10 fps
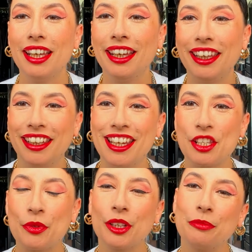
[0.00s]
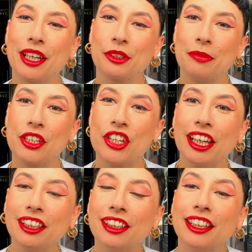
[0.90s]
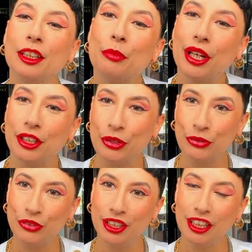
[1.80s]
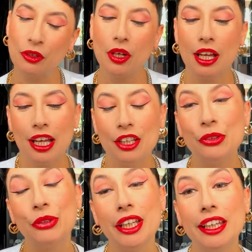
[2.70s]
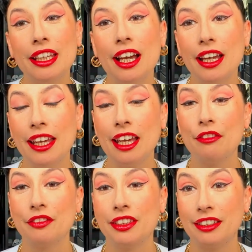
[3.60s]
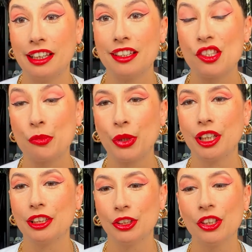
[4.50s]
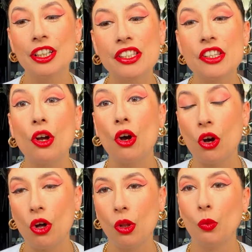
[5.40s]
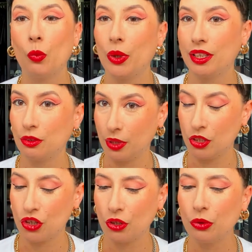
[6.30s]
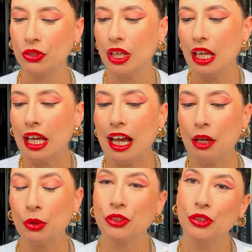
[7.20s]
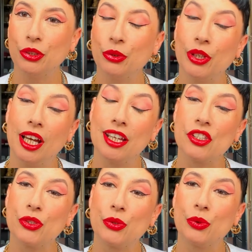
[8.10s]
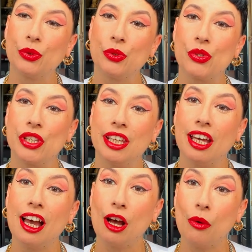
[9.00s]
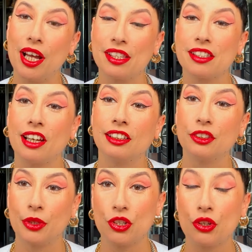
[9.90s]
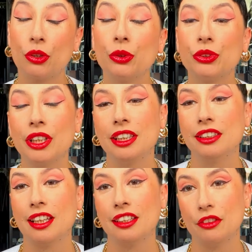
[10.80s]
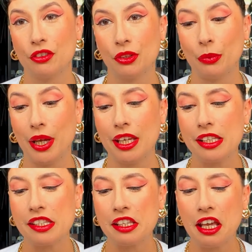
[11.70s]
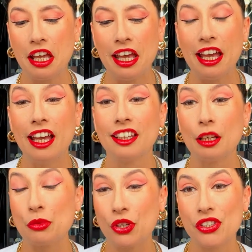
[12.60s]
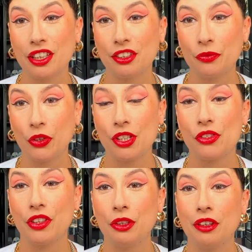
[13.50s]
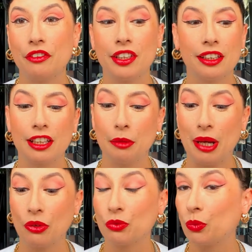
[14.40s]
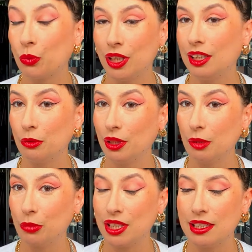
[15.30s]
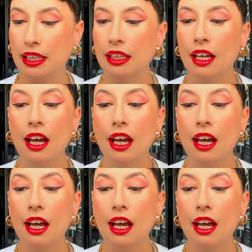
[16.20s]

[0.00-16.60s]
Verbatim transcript: Hey guys, welcome back to my channel and a brand new video. Today I have 10 spring looks, all with a trench coat. I wanted you guys to, to see how I style a trench coat in 10 different ways. And I'm so excited for this video, I think it came out really, really pretty.